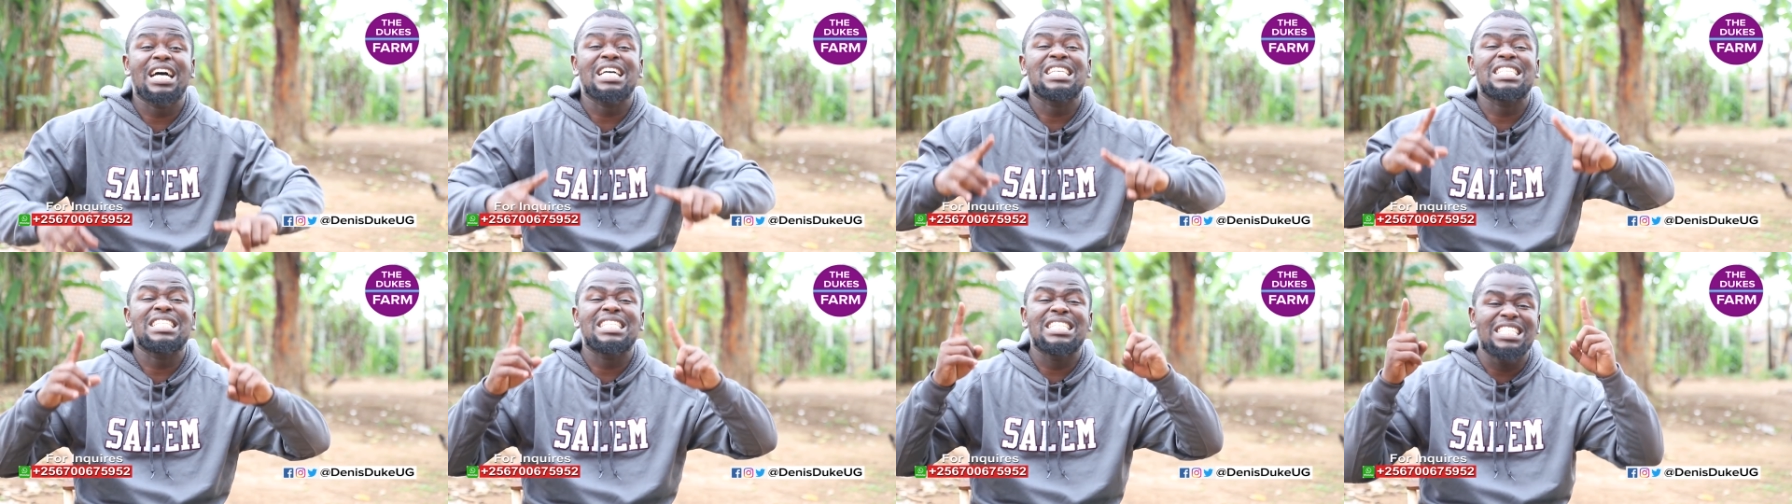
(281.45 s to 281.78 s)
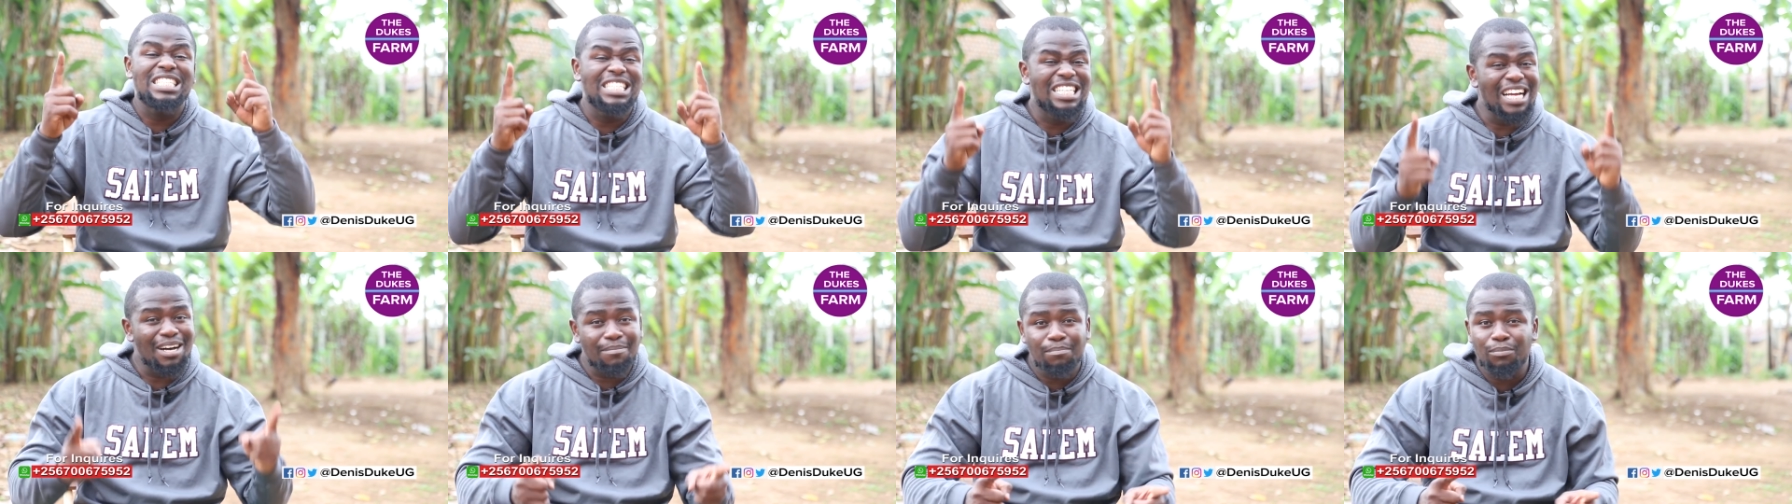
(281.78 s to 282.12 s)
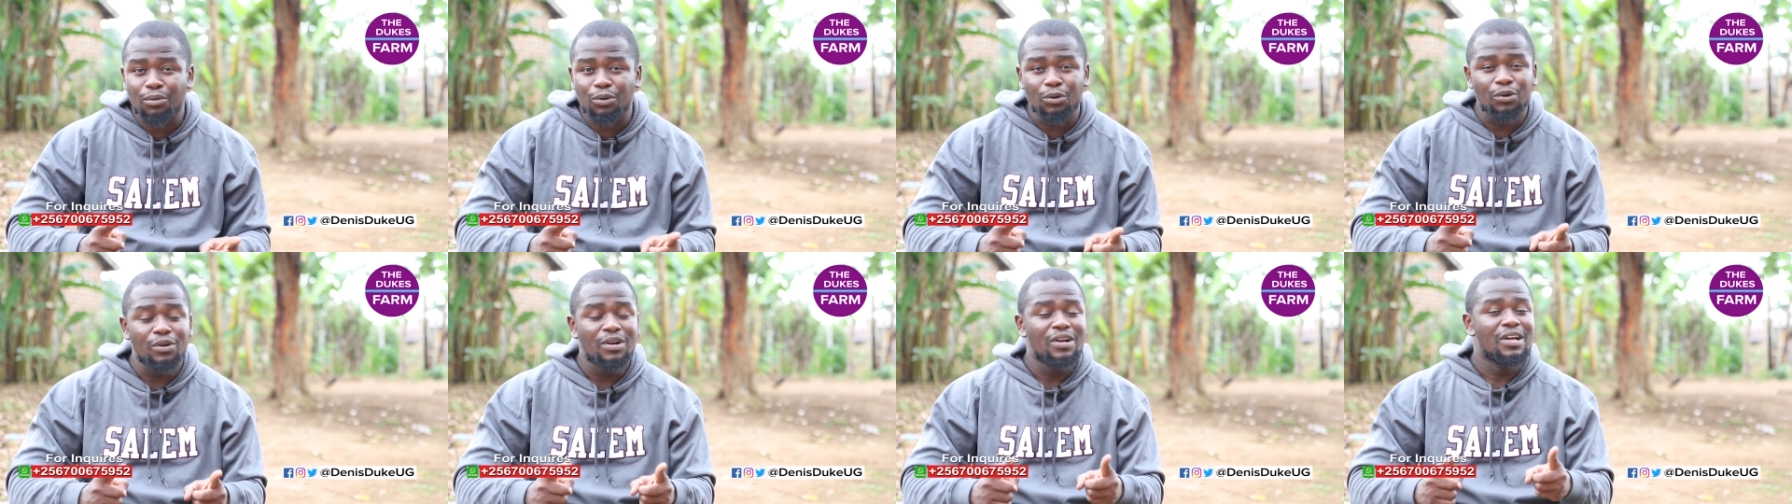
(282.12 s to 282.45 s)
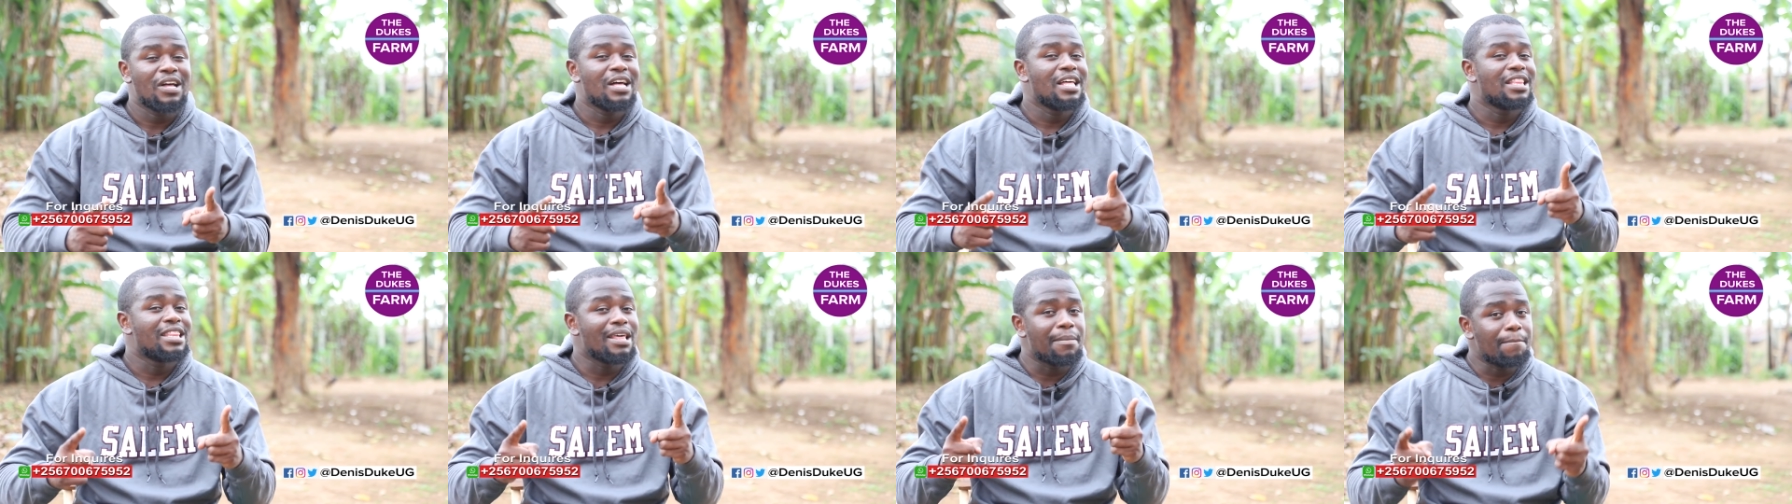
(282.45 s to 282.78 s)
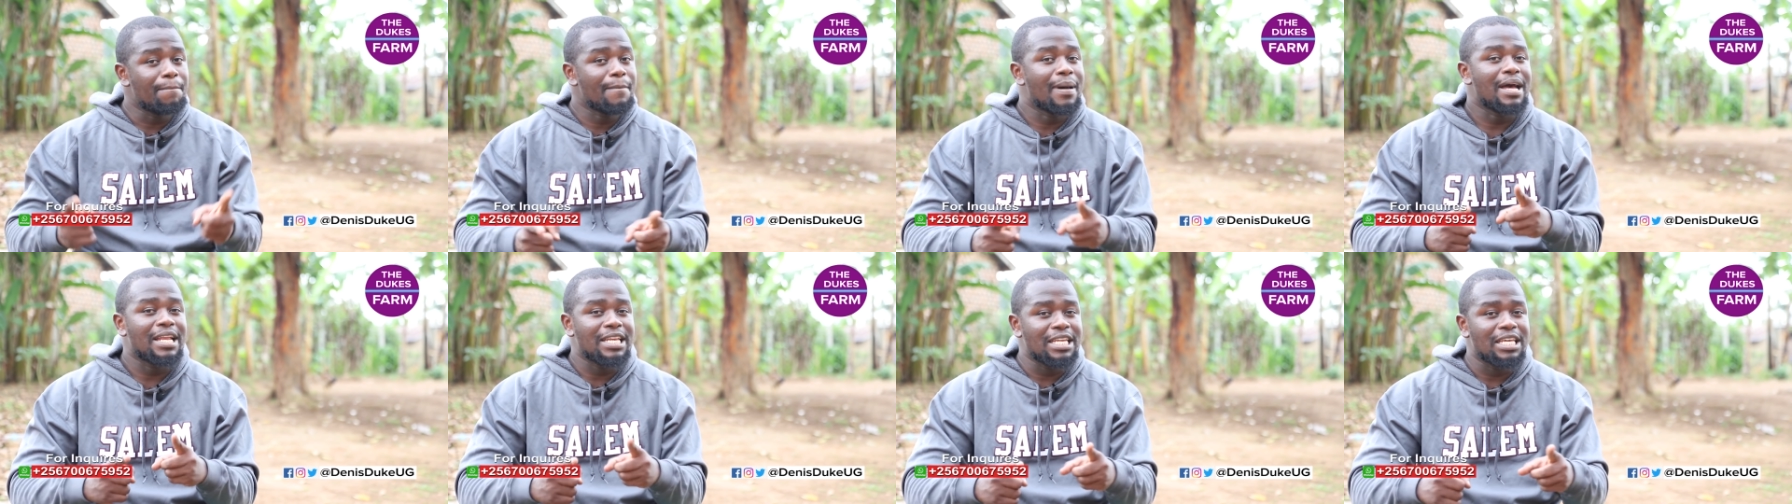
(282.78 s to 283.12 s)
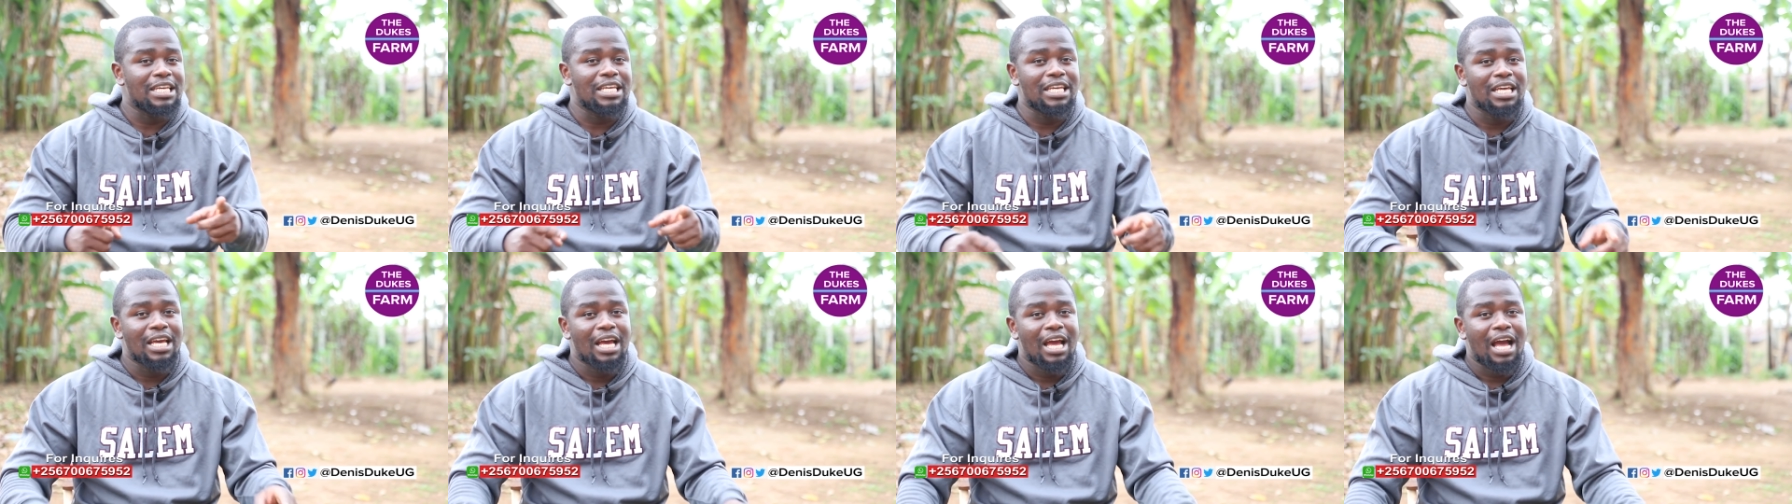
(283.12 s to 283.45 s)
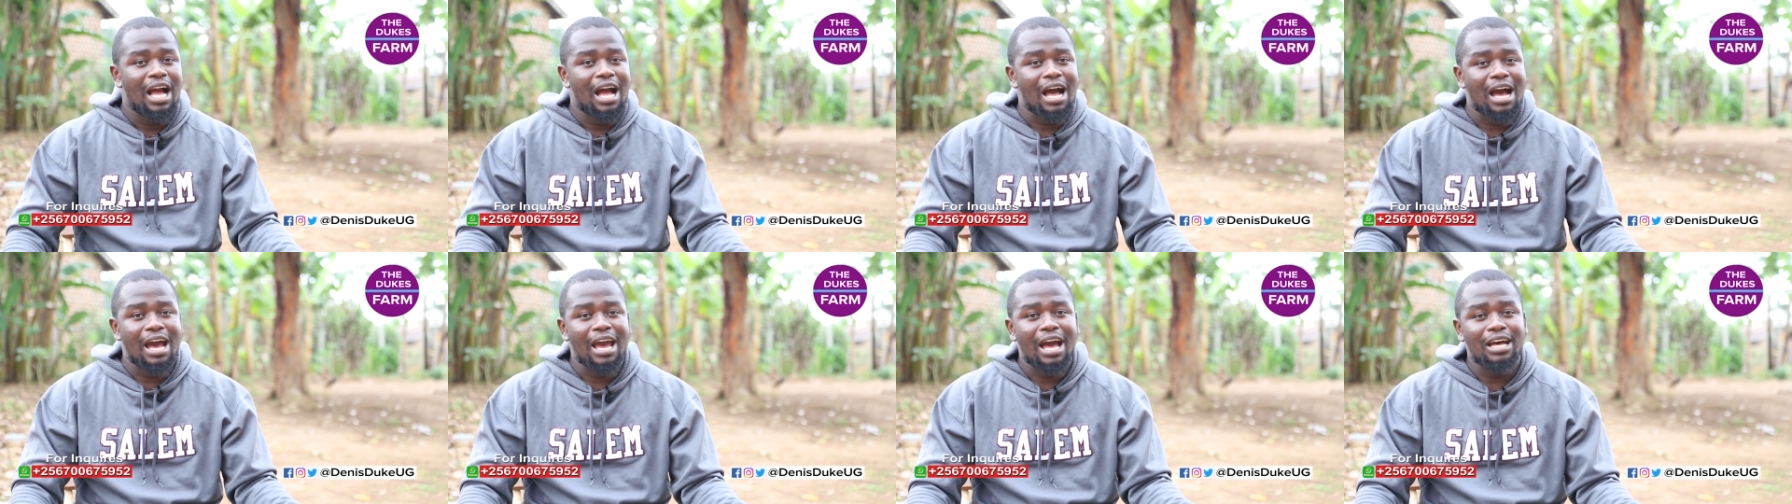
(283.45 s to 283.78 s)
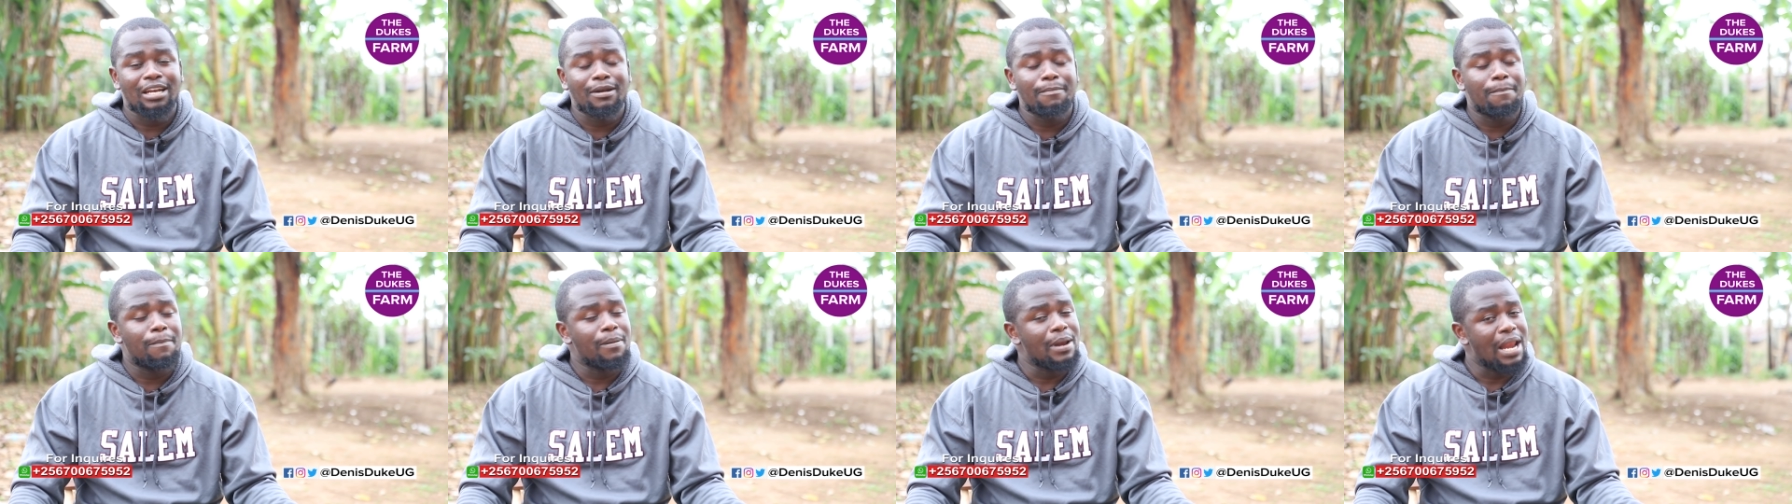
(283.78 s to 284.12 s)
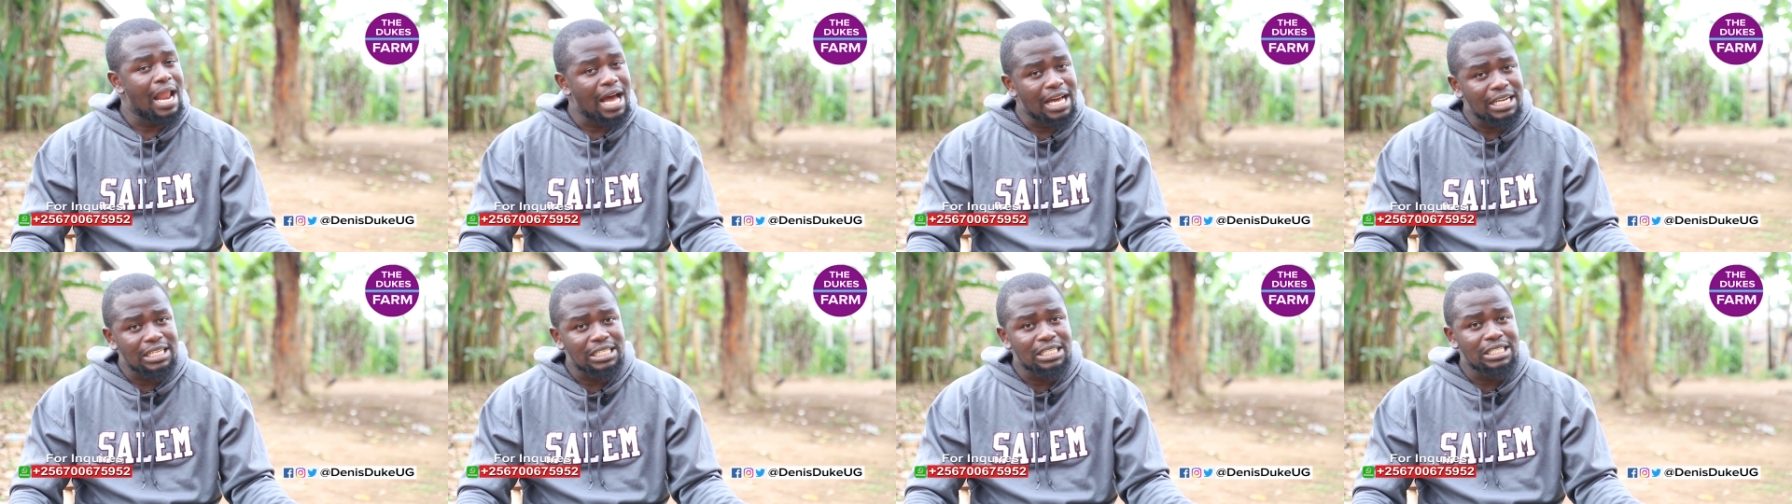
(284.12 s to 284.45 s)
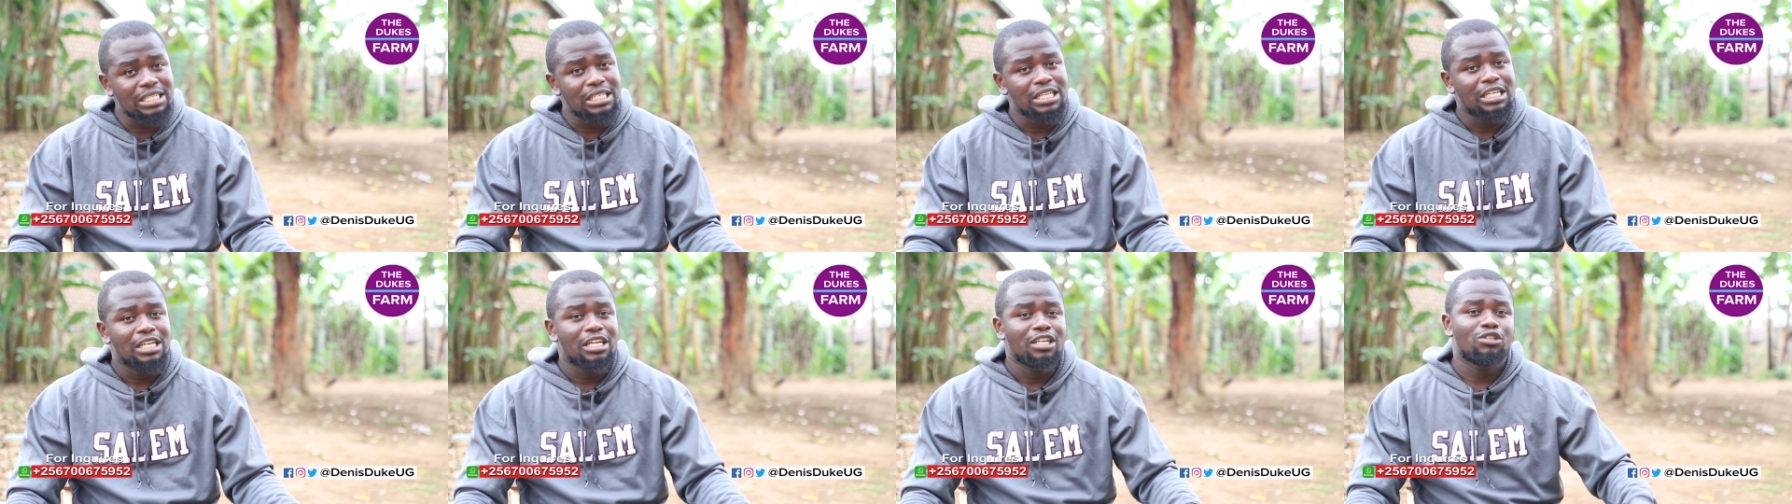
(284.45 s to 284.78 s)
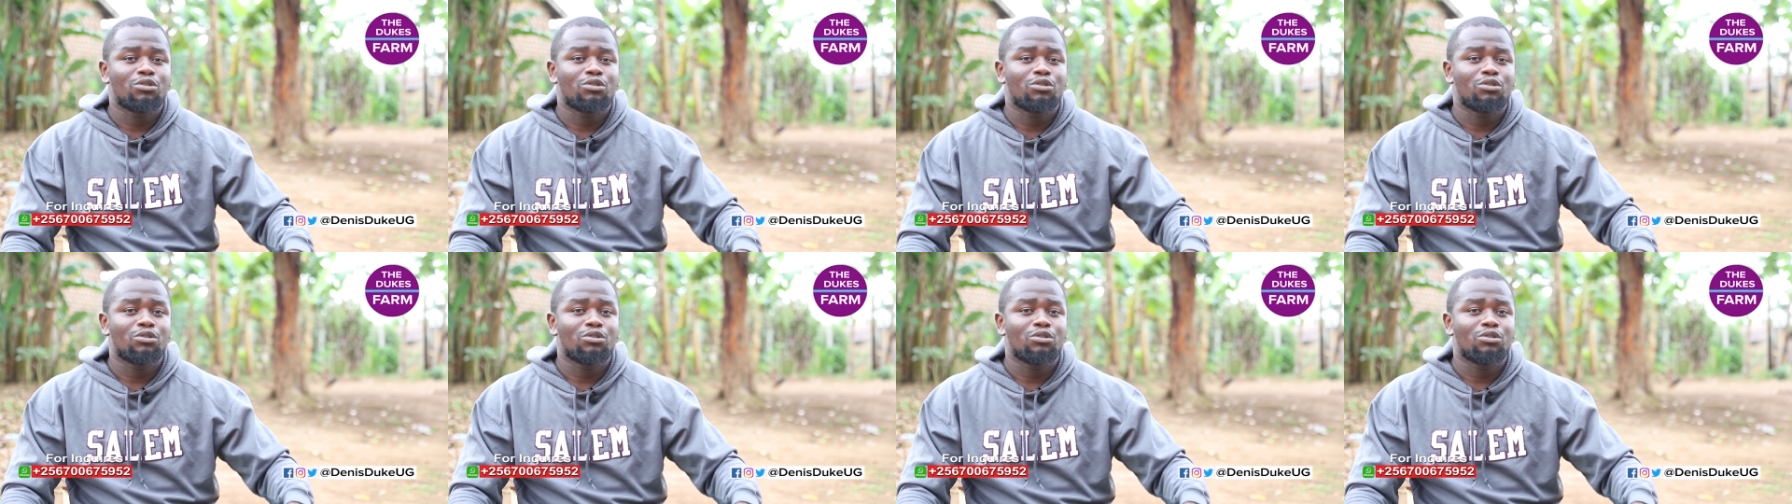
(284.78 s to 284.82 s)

That's double the money I had planned